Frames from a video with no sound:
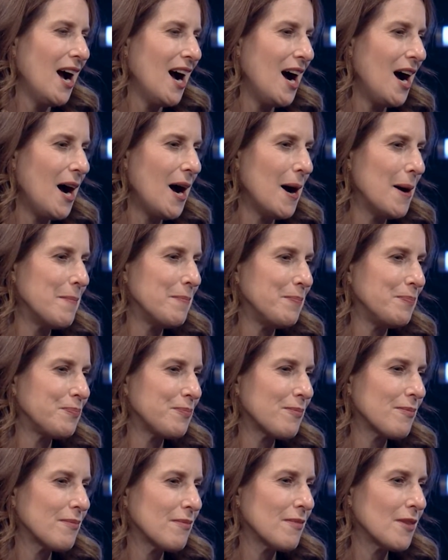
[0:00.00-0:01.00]
Um,
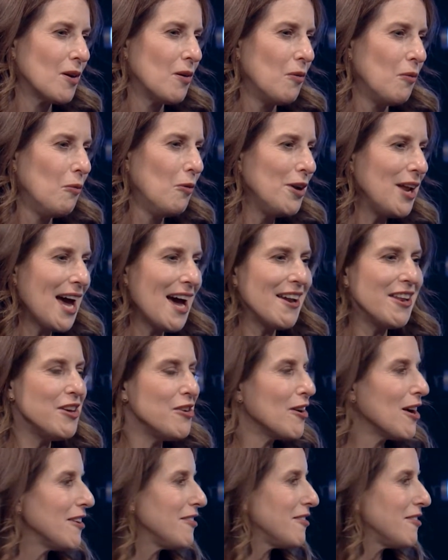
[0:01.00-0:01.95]
what, how do you guys